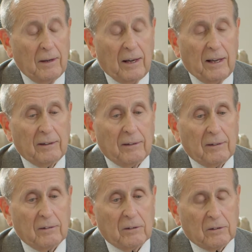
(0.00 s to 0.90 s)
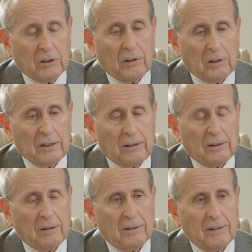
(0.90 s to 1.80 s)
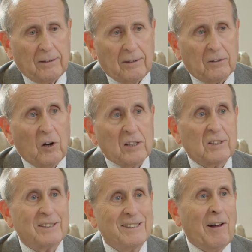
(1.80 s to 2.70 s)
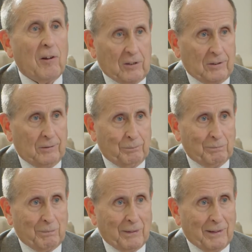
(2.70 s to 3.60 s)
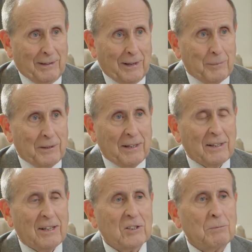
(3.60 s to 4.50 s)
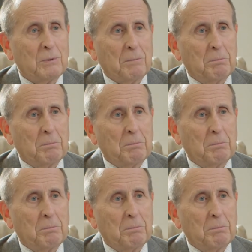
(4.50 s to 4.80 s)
And thirdly, it costs $1. I mean, that has to be a